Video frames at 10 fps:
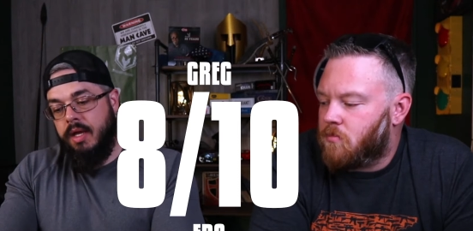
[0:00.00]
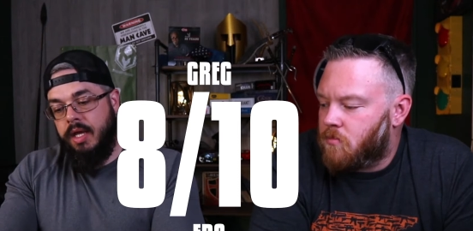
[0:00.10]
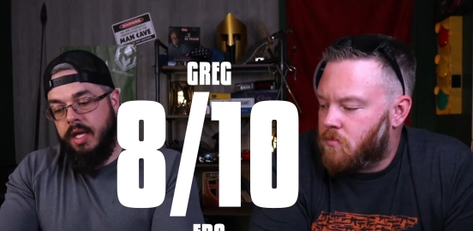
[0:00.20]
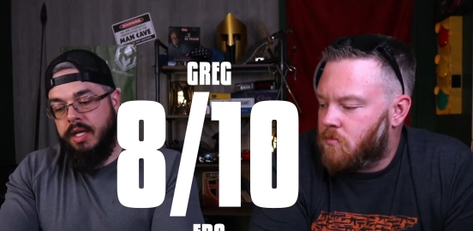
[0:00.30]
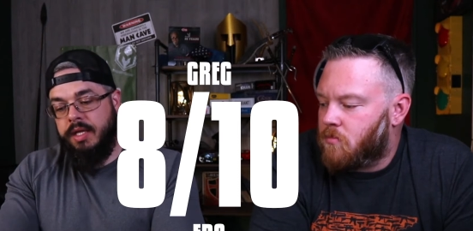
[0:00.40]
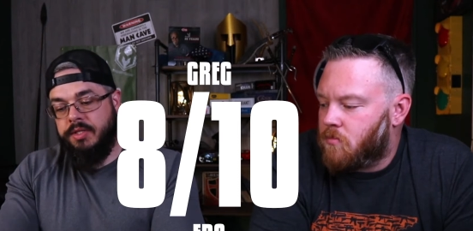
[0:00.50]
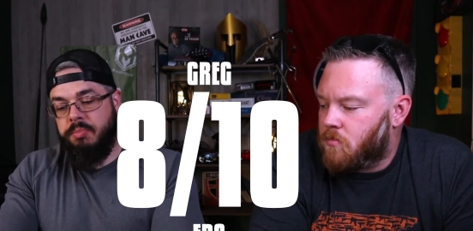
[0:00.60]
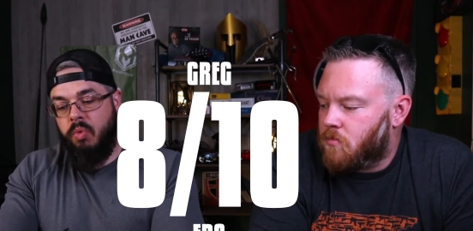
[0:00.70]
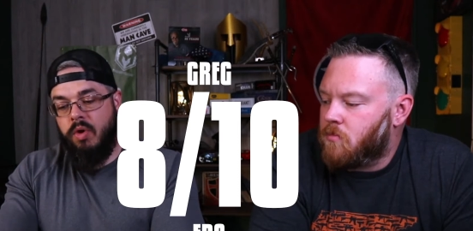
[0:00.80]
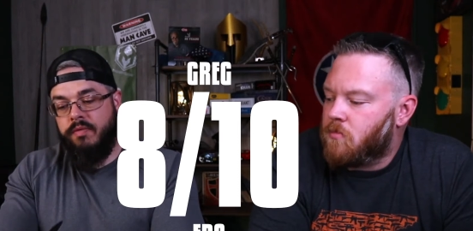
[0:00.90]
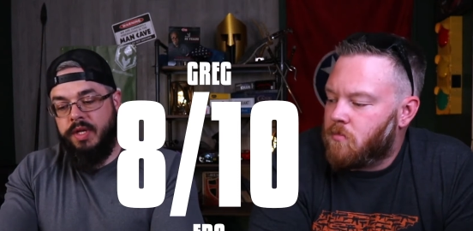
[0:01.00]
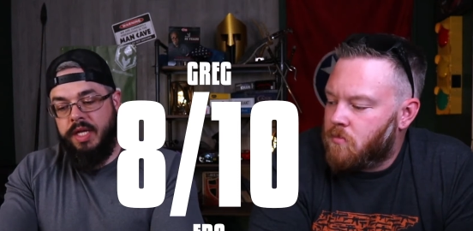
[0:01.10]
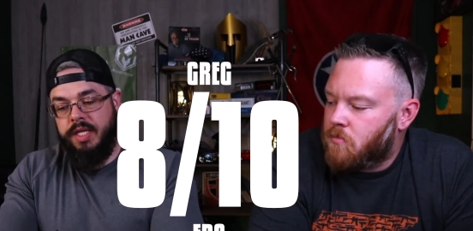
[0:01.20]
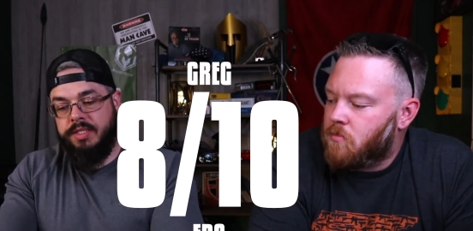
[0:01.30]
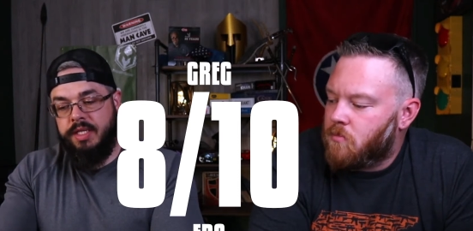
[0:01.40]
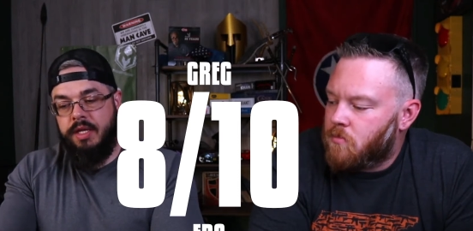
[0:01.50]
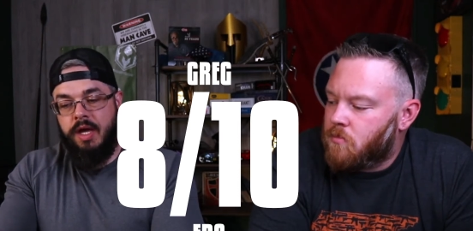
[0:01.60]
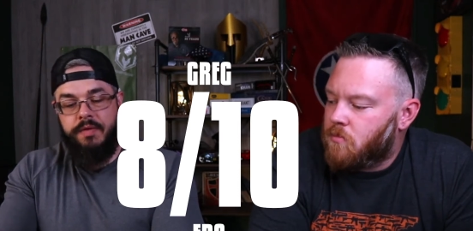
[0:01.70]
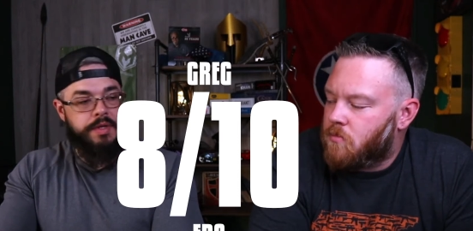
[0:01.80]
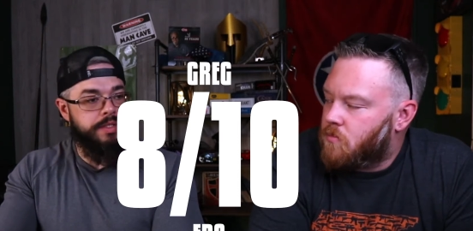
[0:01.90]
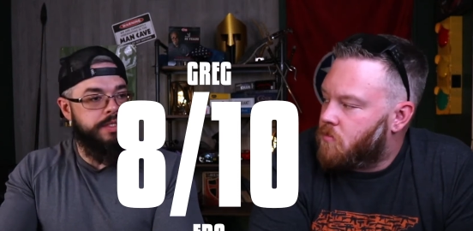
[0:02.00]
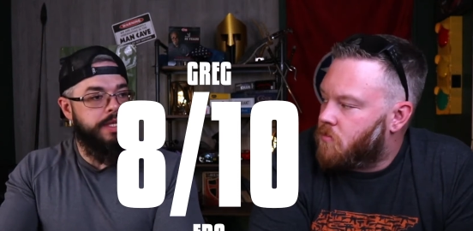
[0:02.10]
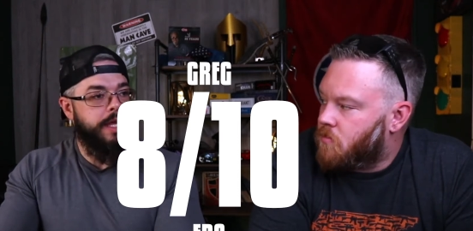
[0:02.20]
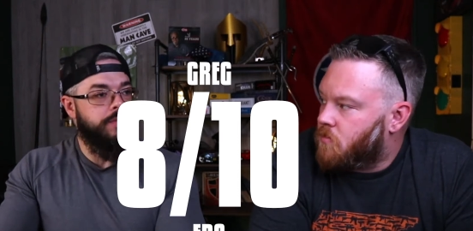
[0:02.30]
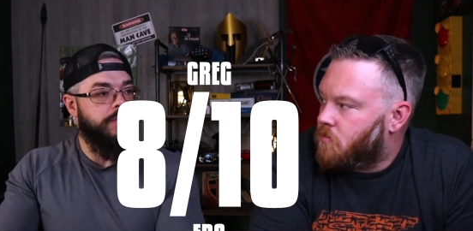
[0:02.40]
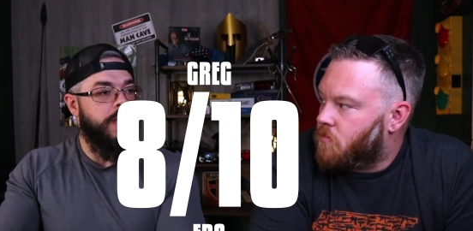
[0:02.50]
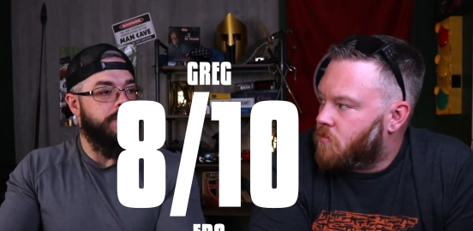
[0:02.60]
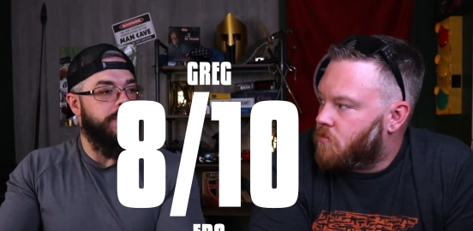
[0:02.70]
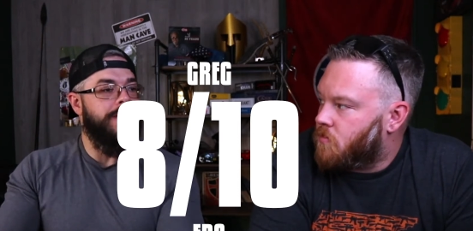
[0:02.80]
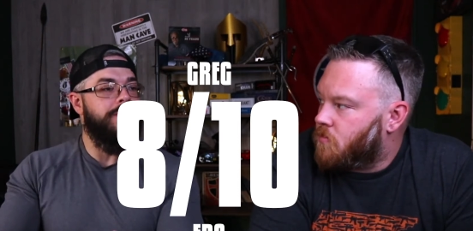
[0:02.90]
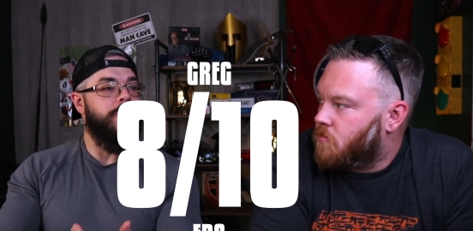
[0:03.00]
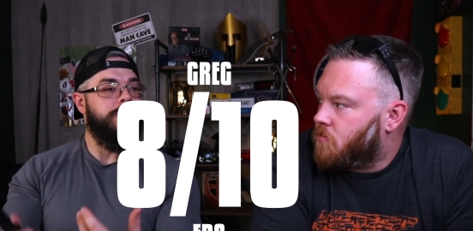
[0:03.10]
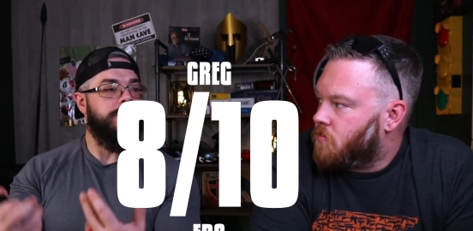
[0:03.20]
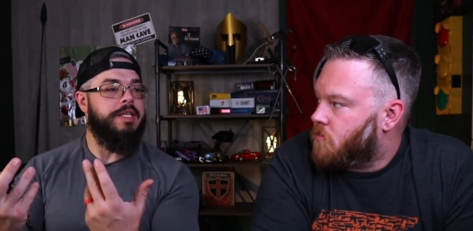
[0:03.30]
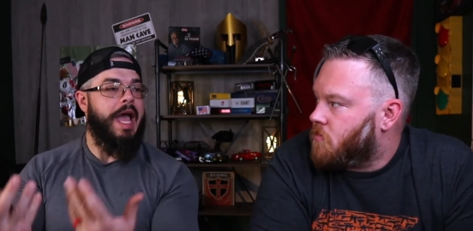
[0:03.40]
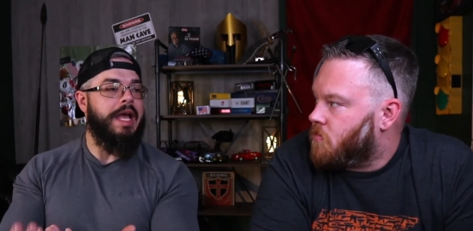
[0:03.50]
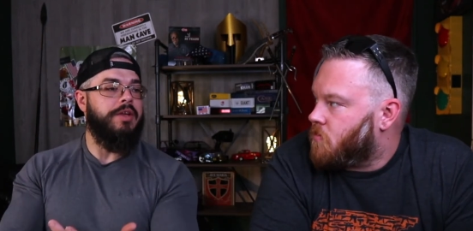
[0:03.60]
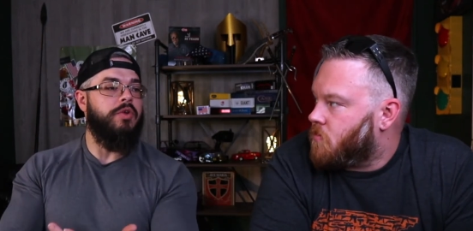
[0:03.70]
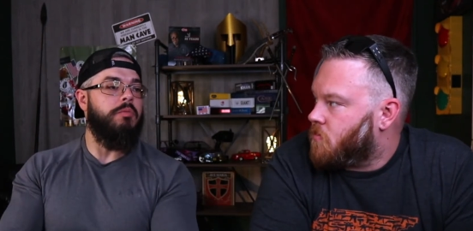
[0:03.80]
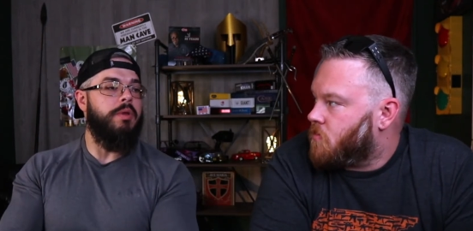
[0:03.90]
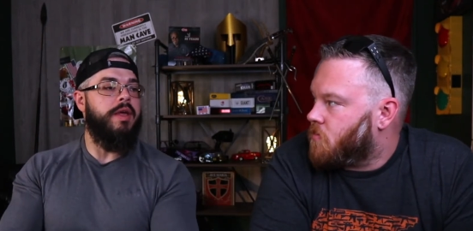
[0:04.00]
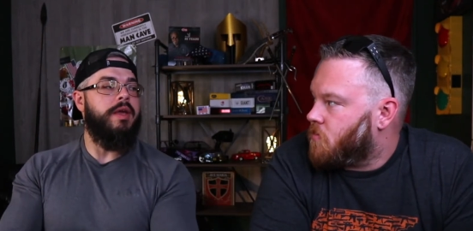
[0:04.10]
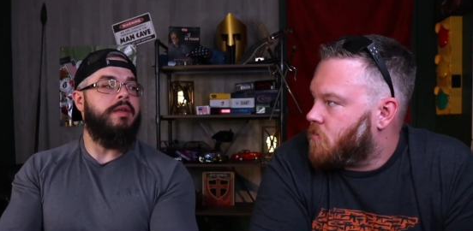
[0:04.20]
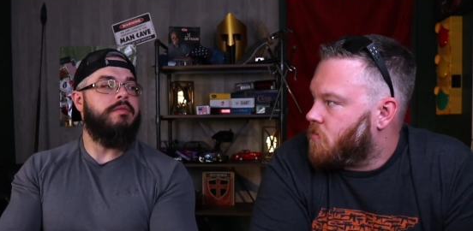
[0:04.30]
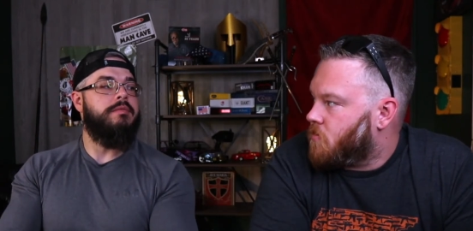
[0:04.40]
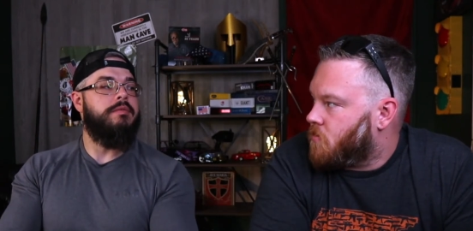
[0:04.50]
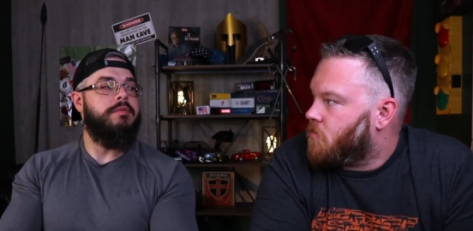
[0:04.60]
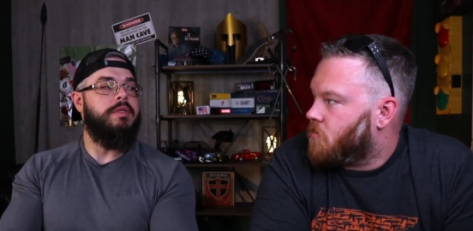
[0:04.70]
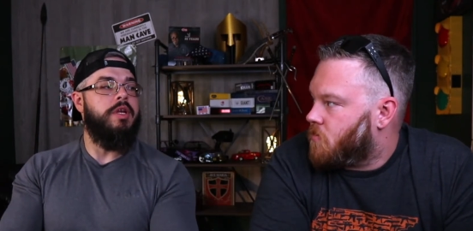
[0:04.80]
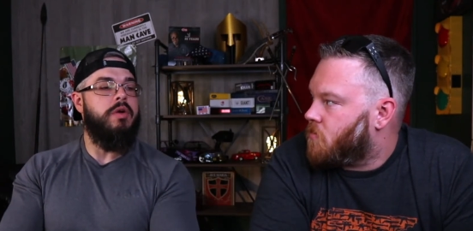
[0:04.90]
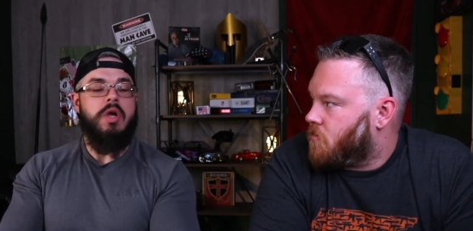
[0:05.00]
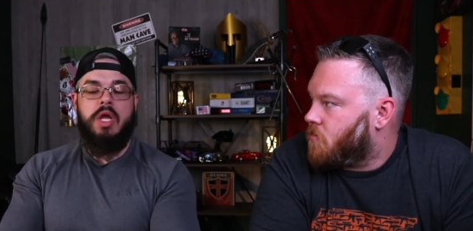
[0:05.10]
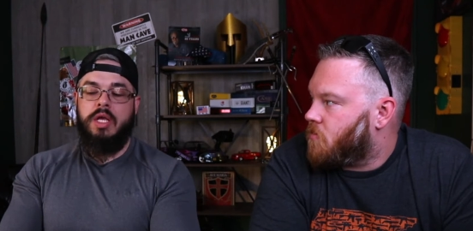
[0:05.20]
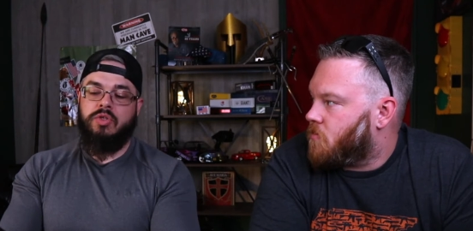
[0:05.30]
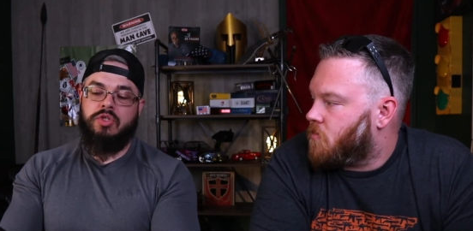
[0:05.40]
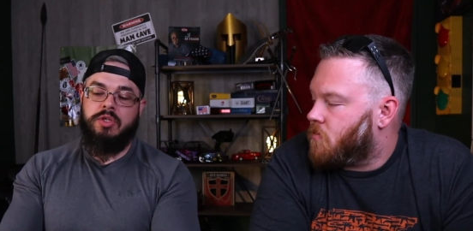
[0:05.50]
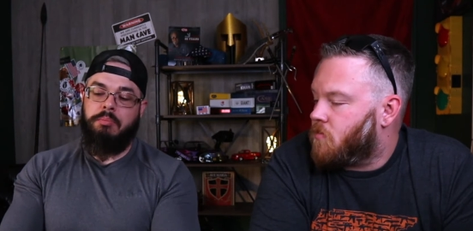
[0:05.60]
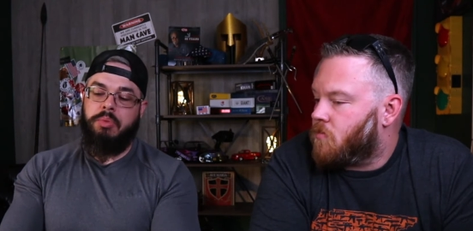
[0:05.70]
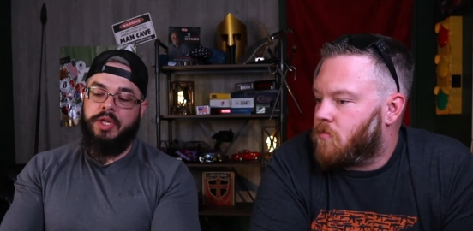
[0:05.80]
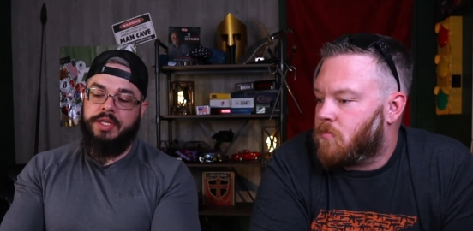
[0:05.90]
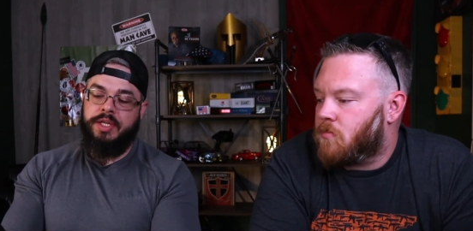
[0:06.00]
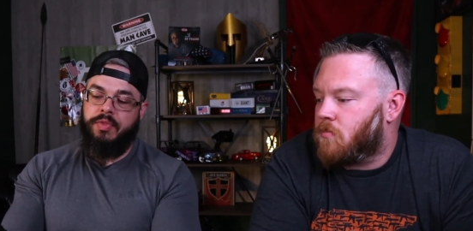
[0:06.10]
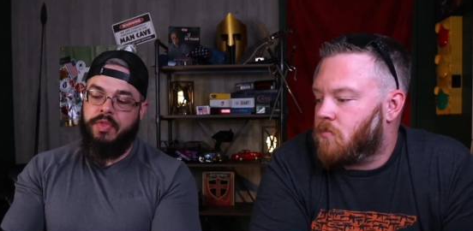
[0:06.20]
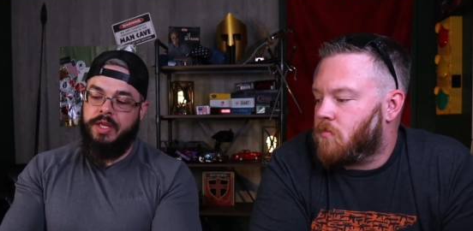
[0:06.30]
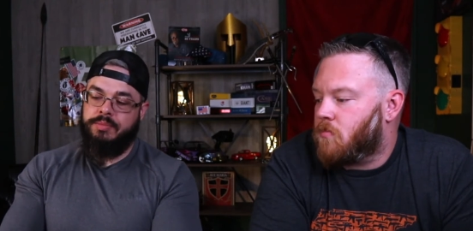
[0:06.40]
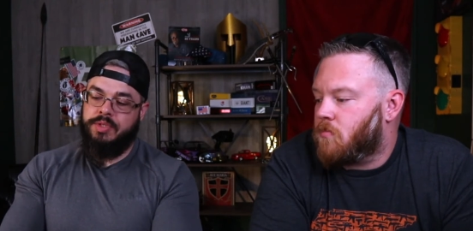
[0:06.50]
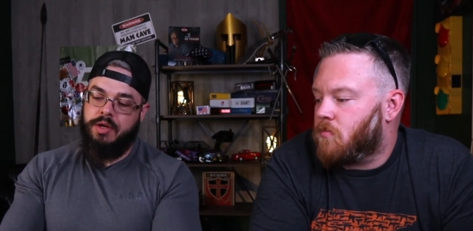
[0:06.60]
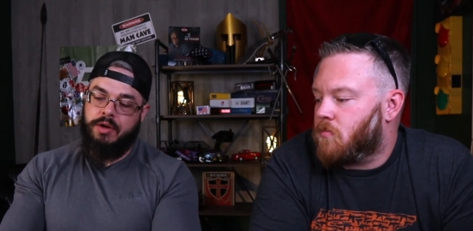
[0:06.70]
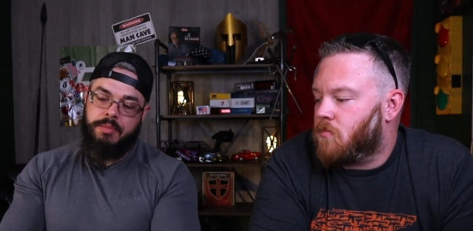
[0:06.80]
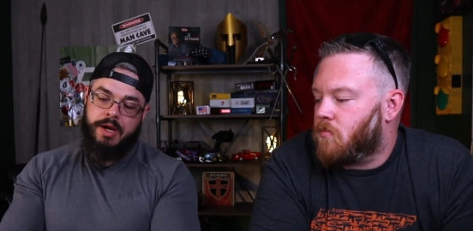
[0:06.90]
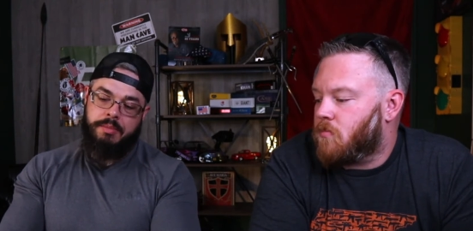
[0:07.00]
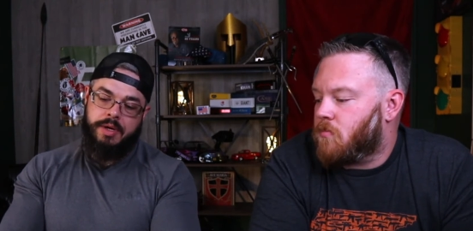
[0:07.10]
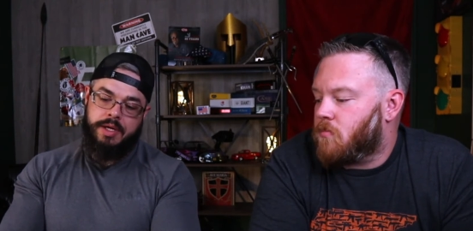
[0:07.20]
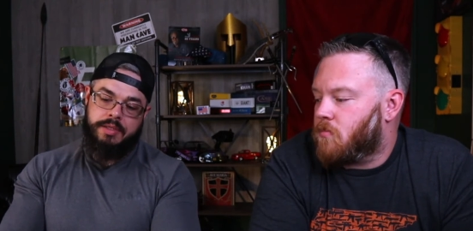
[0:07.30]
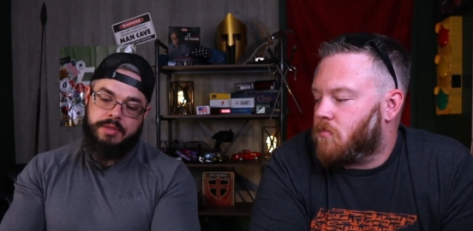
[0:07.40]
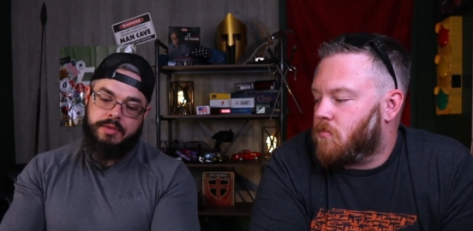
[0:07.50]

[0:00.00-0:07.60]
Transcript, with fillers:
Speaker 1: It is more of an EDC knife than it's a tactical knife, even though it's a tactical blade. You know, so there's some blended themes here in my mind.